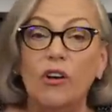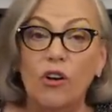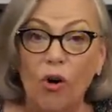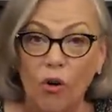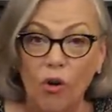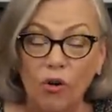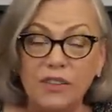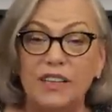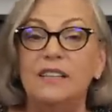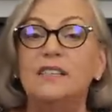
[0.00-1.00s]

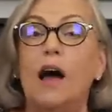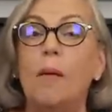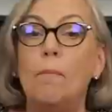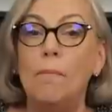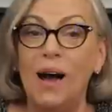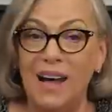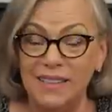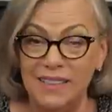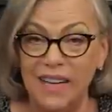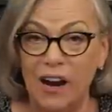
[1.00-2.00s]
Gold is a
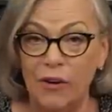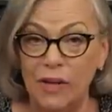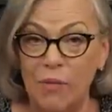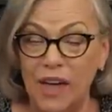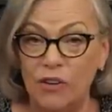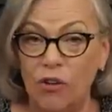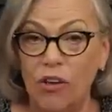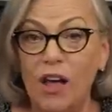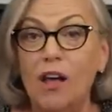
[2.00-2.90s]
monetary metal,